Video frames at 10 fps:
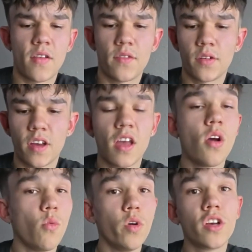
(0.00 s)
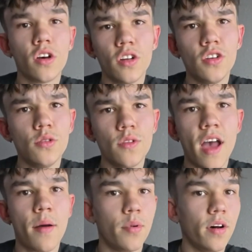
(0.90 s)
And they're like, we could do
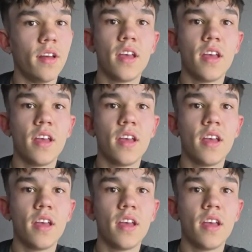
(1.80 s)
that, but